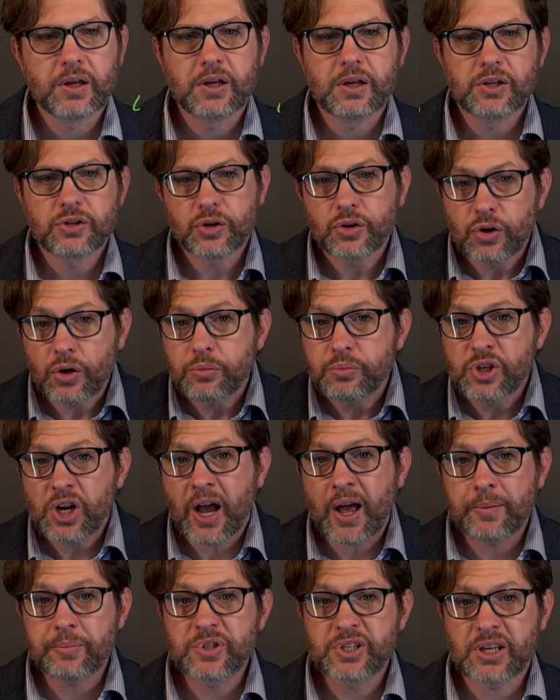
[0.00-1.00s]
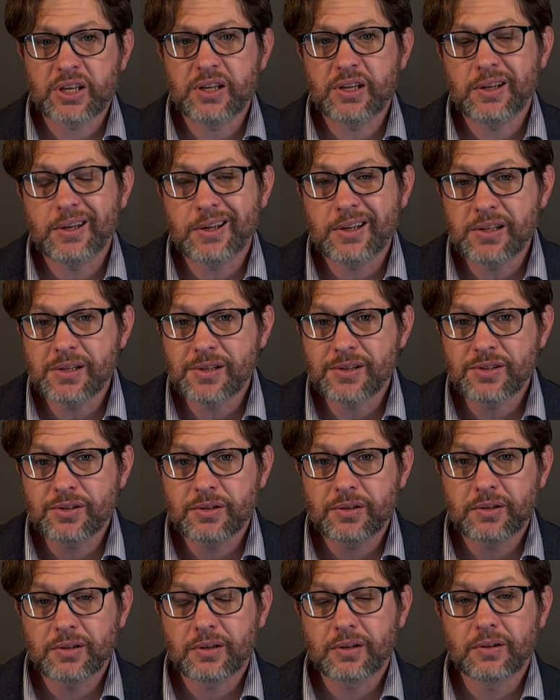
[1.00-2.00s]
So Noam Chomsky is
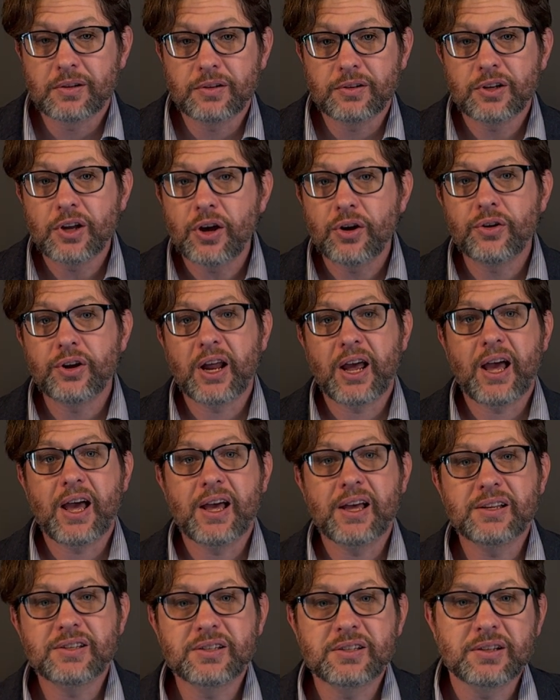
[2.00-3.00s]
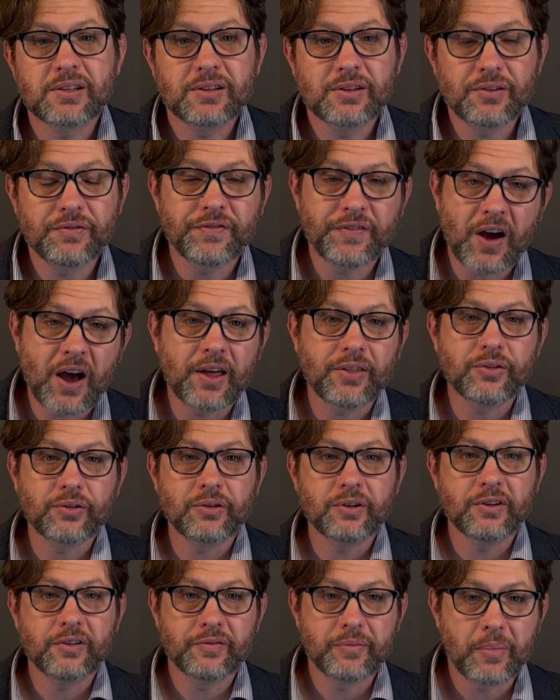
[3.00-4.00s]
known as the father
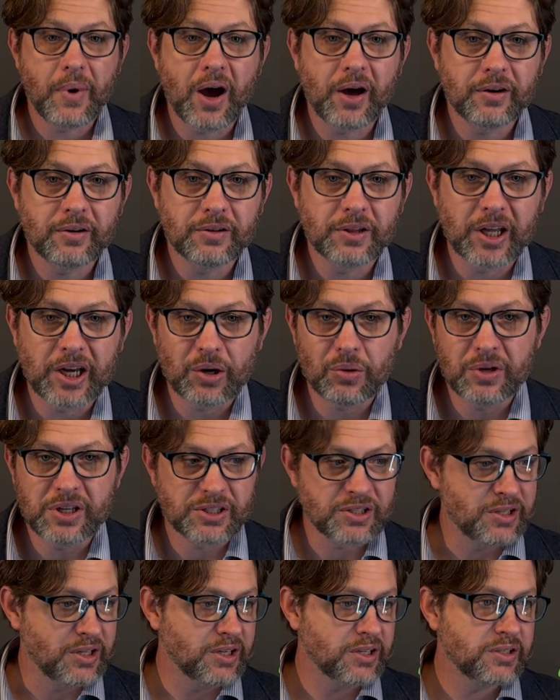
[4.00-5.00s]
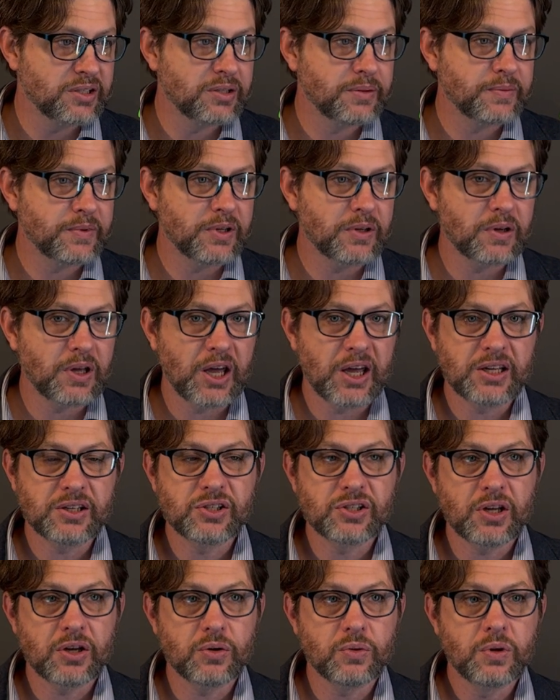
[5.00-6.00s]
of modern linguistics. Okay,
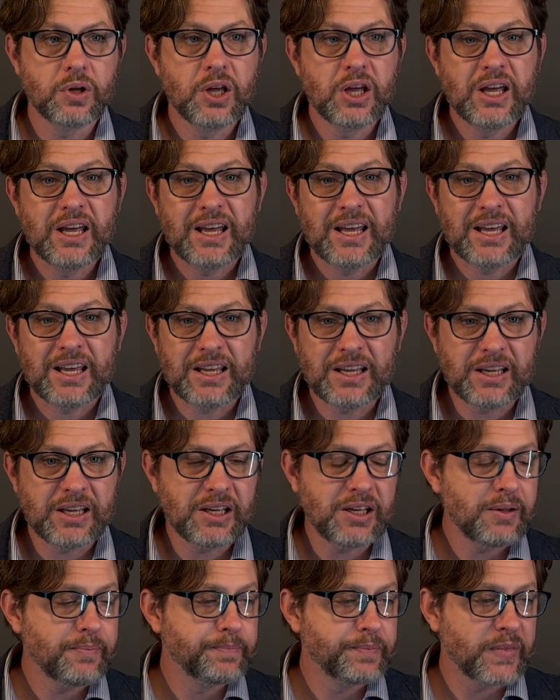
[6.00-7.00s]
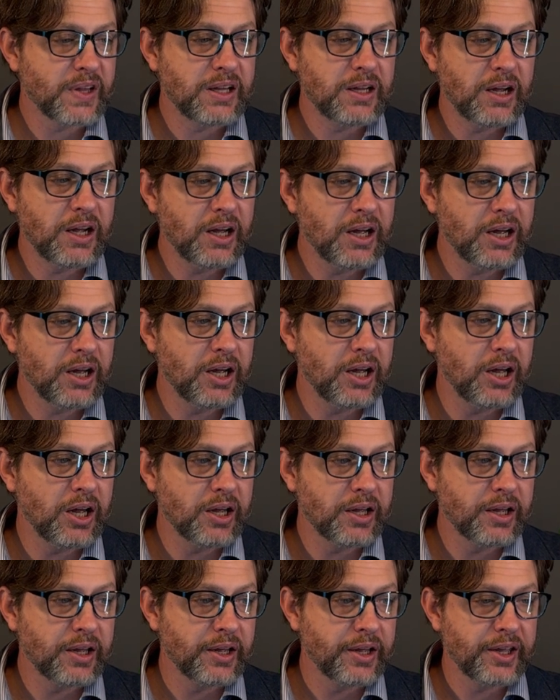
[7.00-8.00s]
so he
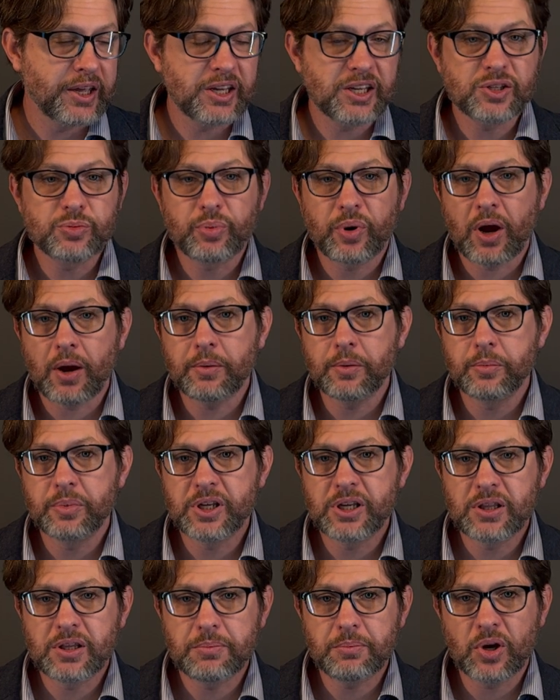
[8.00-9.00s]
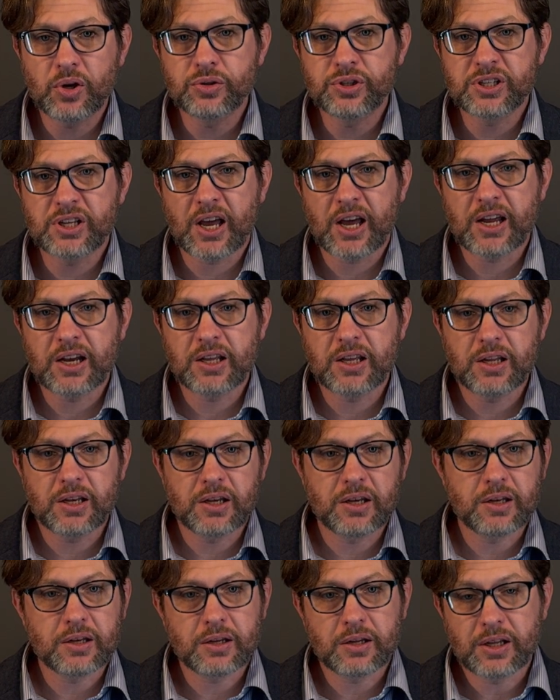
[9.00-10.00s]
is probably the most
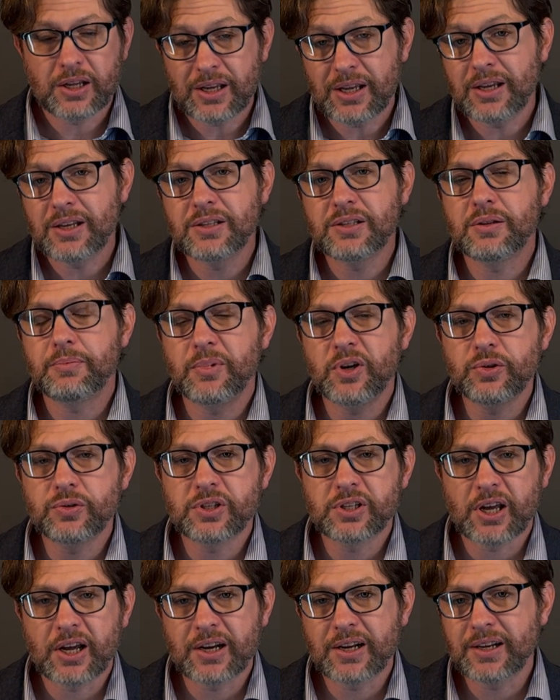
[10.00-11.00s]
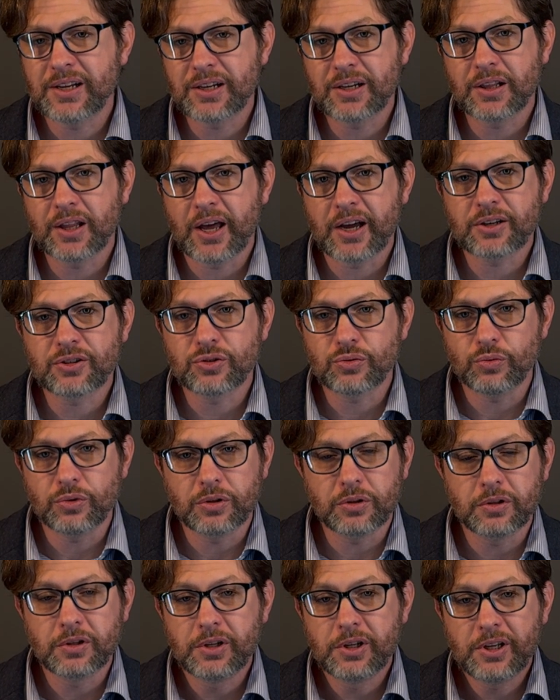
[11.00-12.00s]
cited, he is the most cited
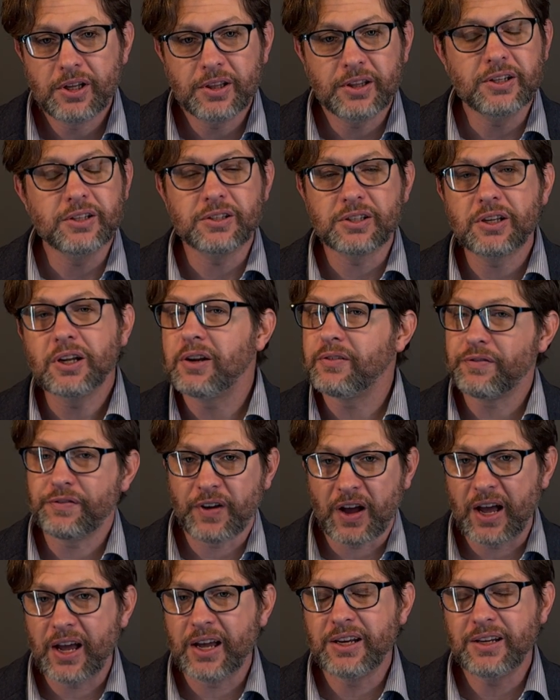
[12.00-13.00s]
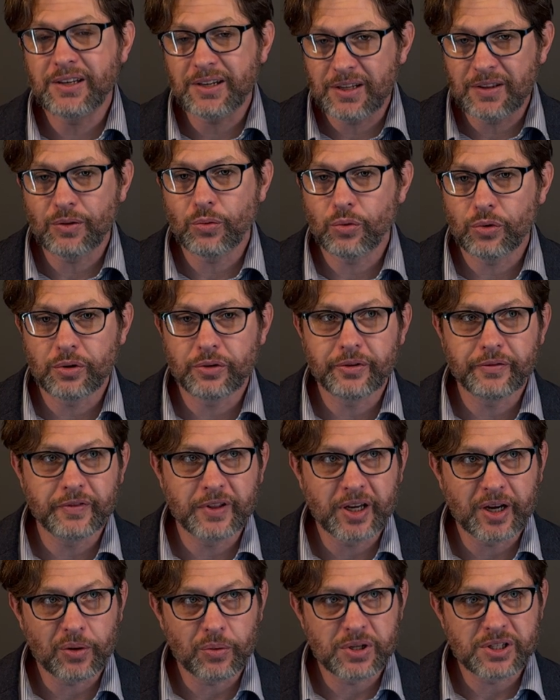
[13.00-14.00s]
intellectual that's going to find in the world of
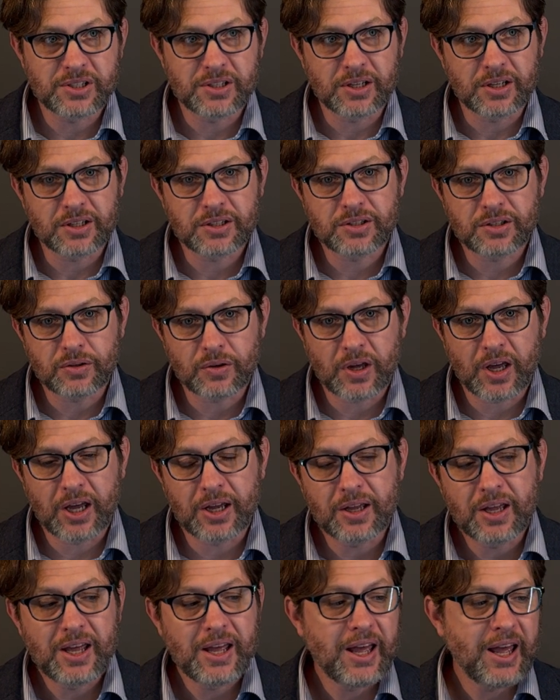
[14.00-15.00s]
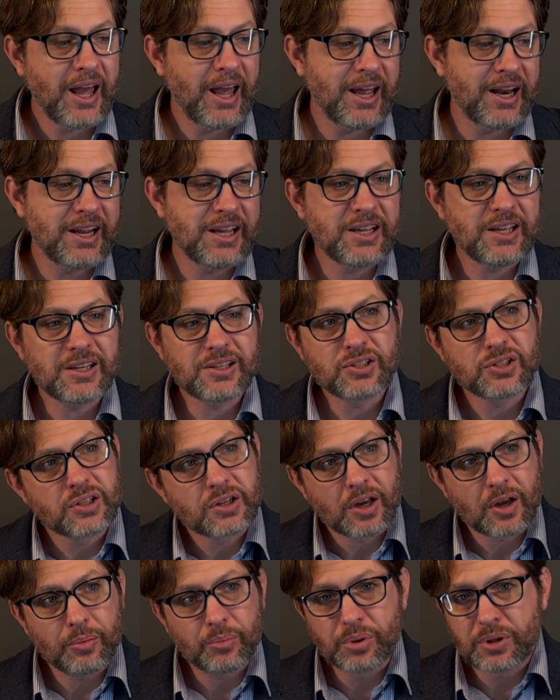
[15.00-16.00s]
linguistics, okay? And he is
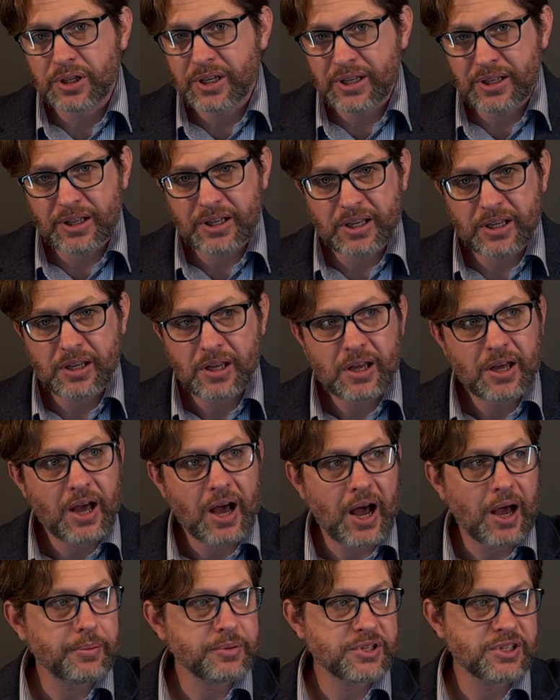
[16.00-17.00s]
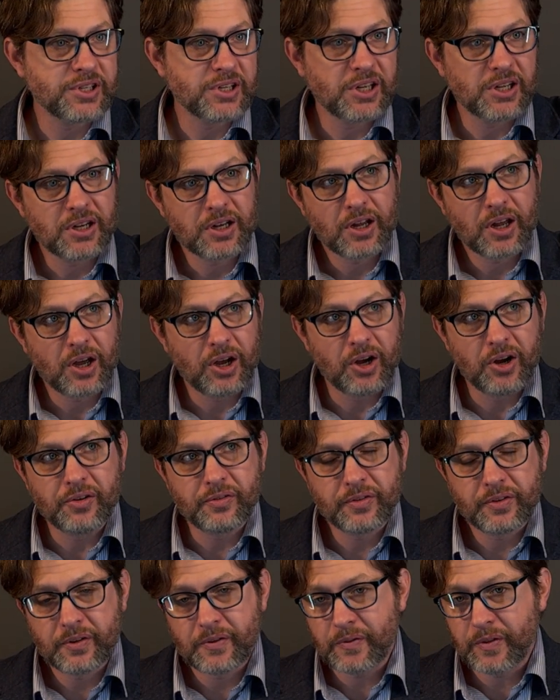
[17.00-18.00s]
completely opposite of
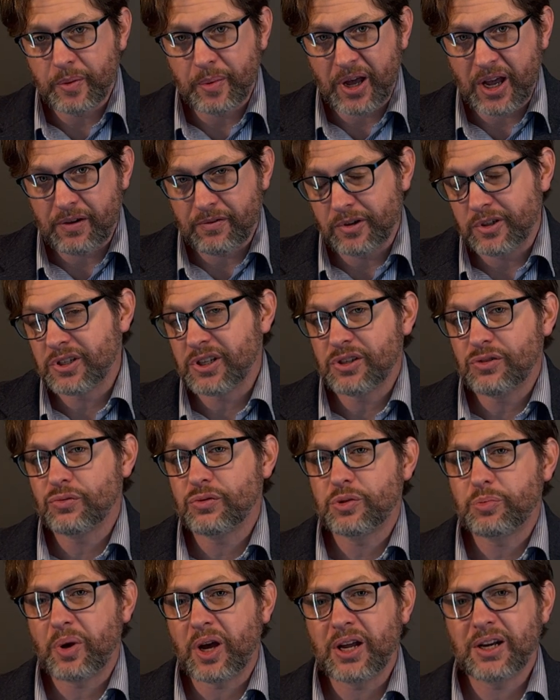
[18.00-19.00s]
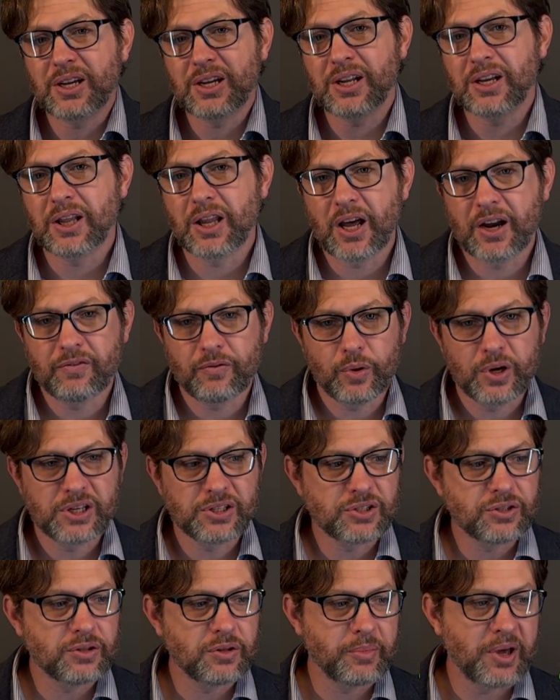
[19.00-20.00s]
the behaviorist. He's responding in a lot of ways
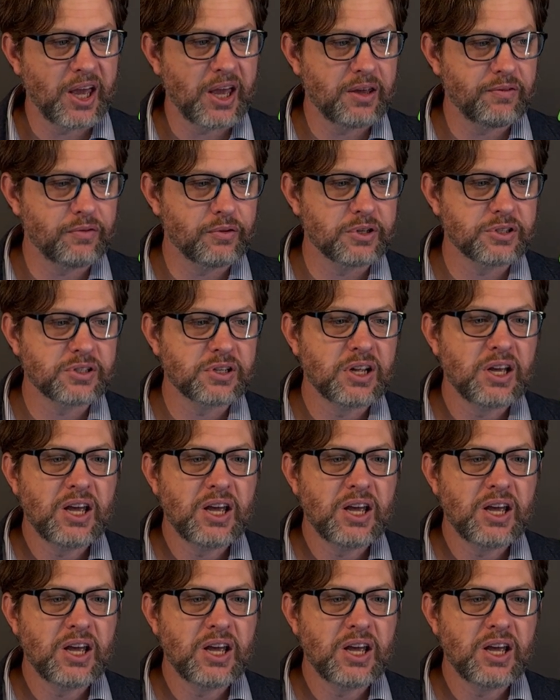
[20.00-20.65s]
to the behaviorist.